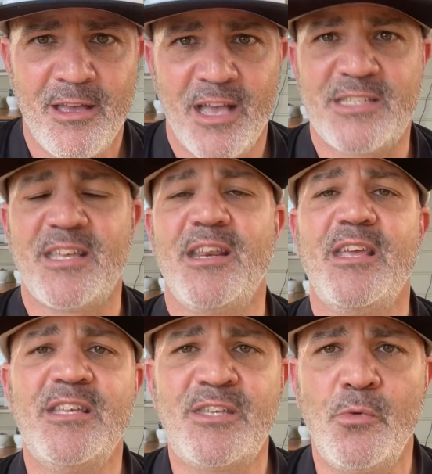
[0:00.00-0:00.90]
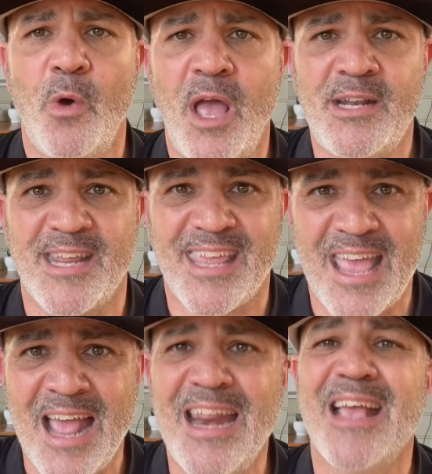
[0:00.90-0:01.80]
It's an easy way to
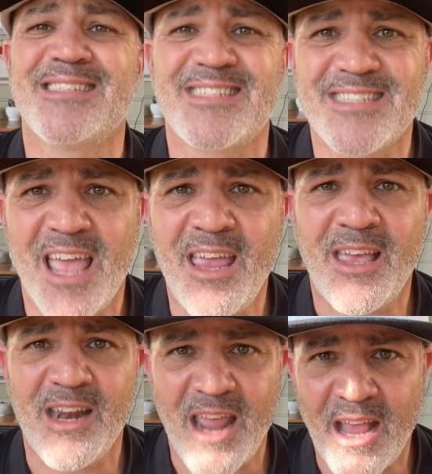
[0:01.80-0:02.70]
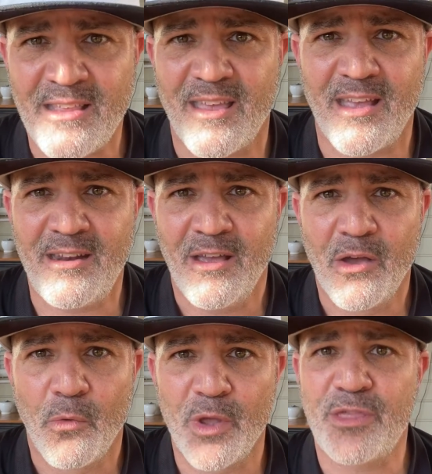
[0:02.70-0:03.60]
get and stay connected
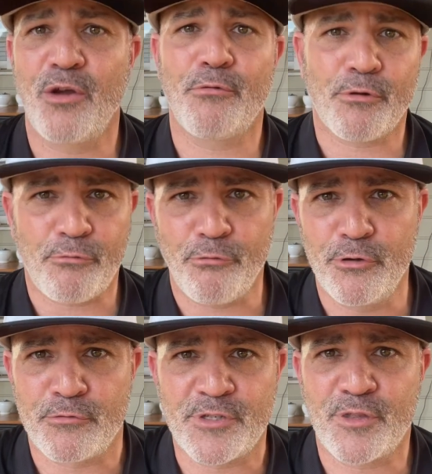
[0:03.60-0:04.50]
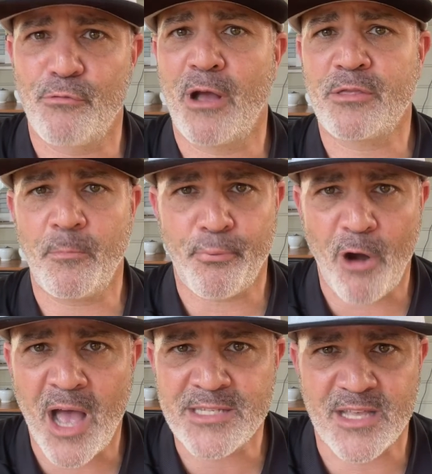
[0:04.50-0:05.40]
with their recruits throughout the
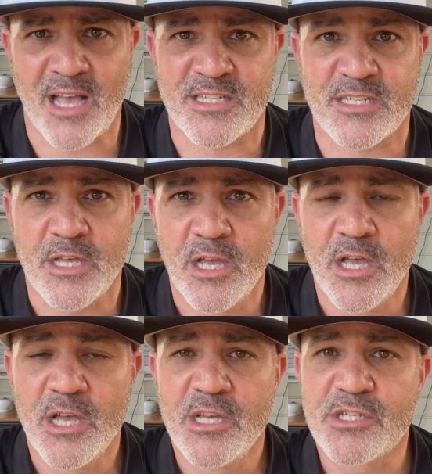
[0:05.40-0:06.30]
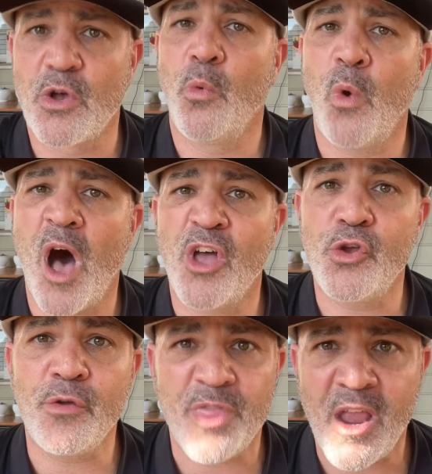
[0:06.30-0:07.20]
process. So while
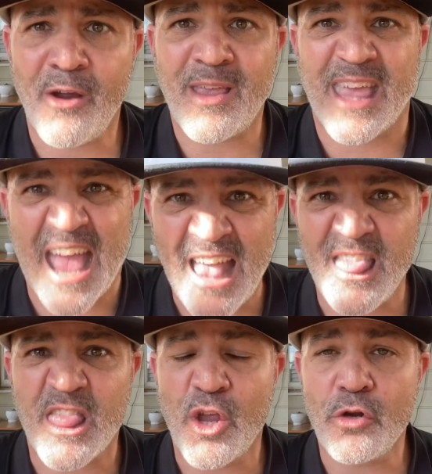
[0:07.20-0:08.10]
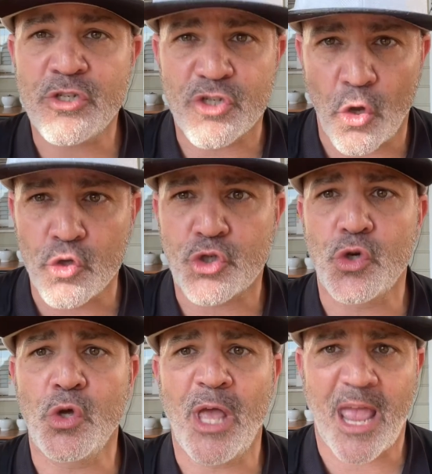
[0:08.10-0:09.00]
you're there, get their
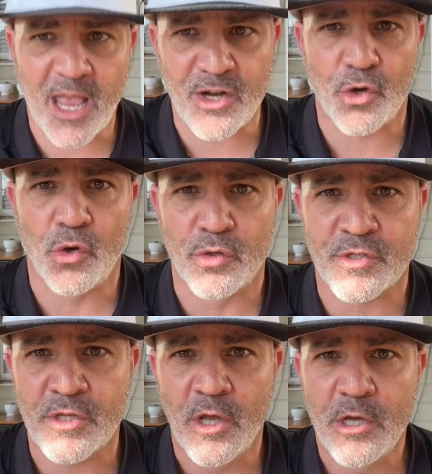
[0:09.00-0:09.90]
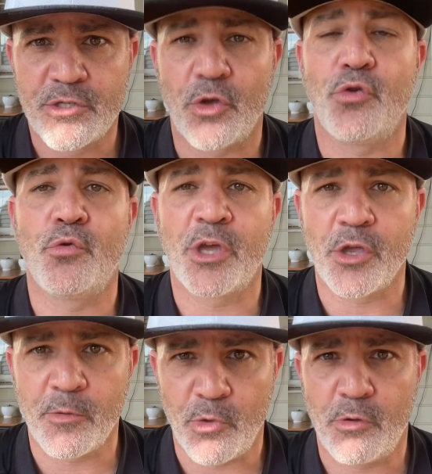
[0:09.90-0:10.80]
social handles so you can
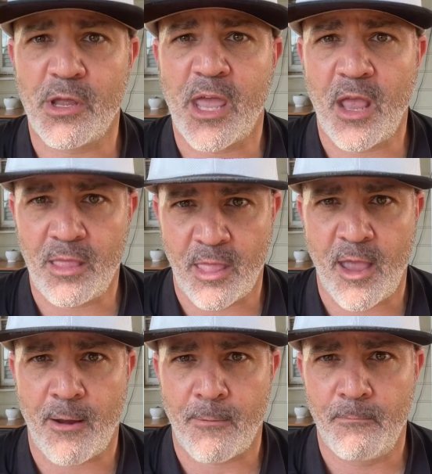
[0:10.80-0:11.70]
communicate there.